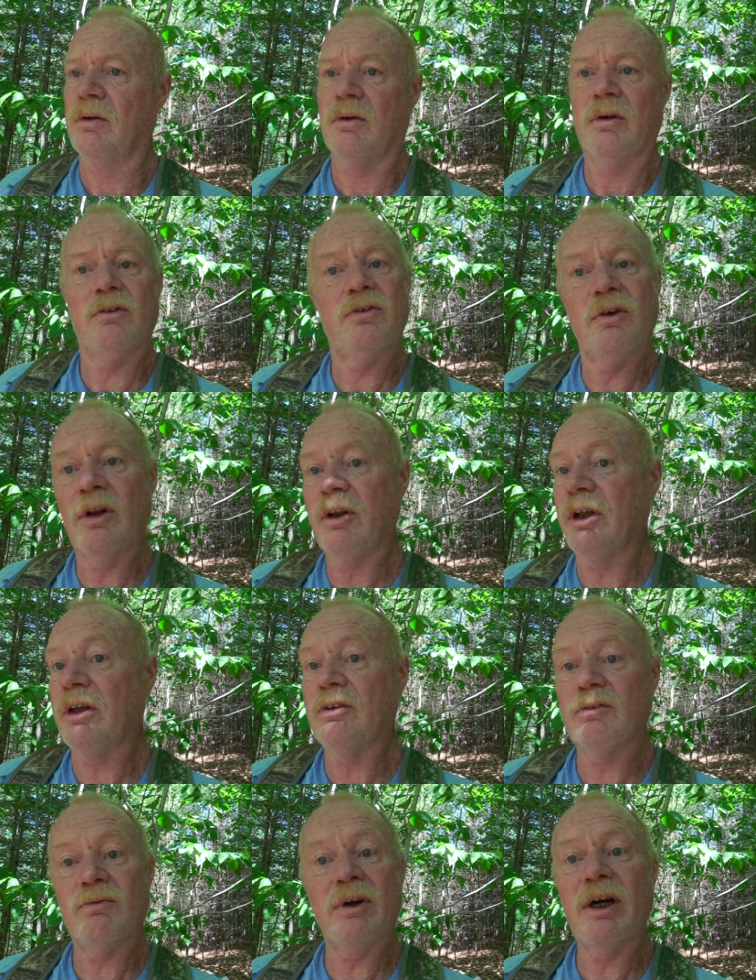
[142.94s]
I still
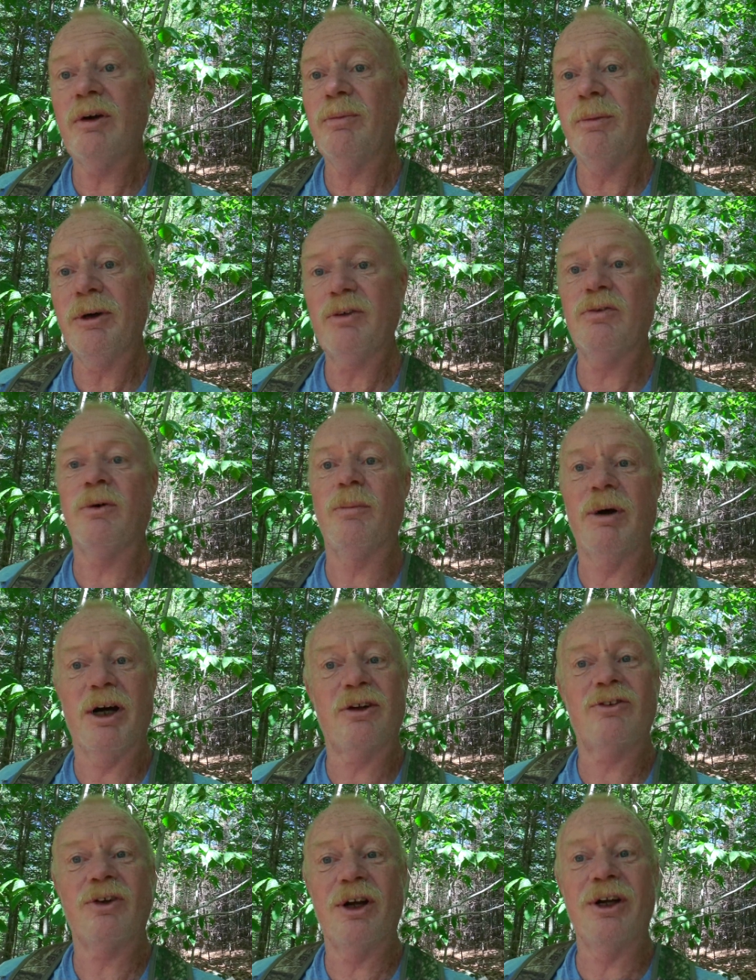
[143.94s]
ain't found much for
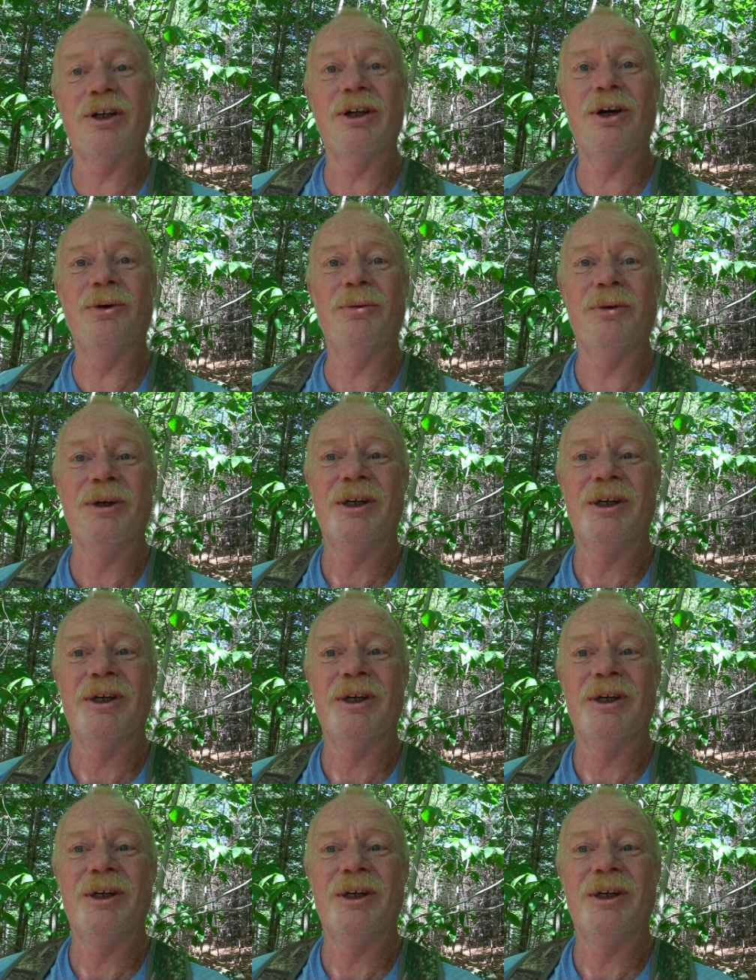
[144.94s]
buck sign though.